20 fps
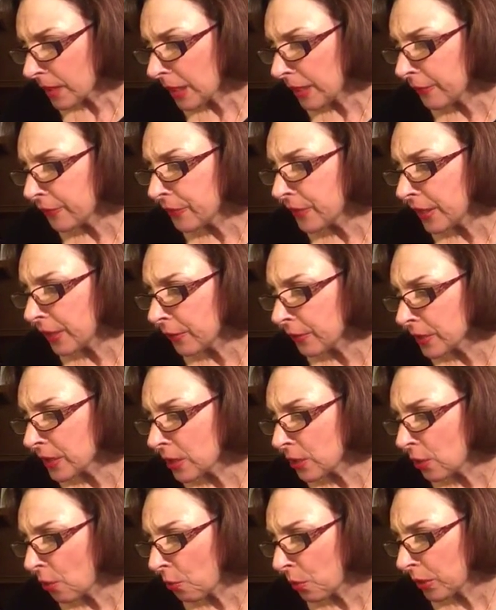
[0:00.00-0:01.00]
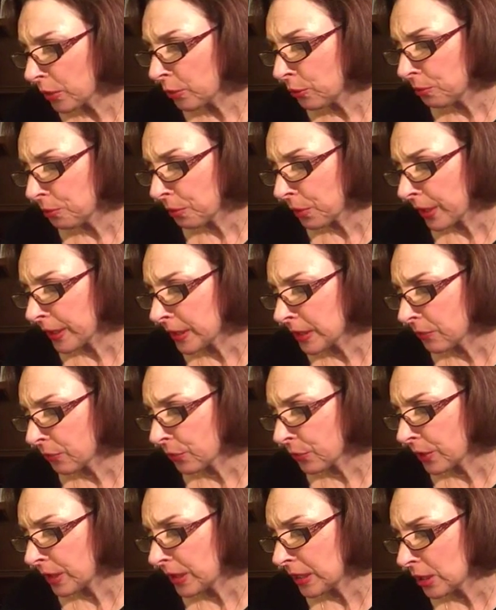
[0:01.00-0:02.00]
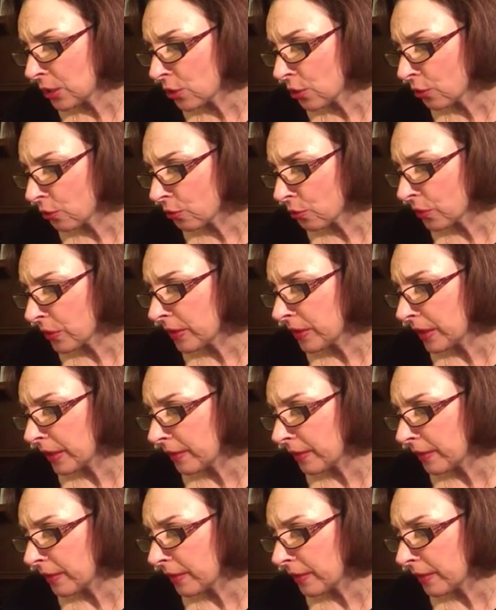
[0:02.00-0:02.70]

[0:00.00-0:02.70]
If there is no one who prays for these children,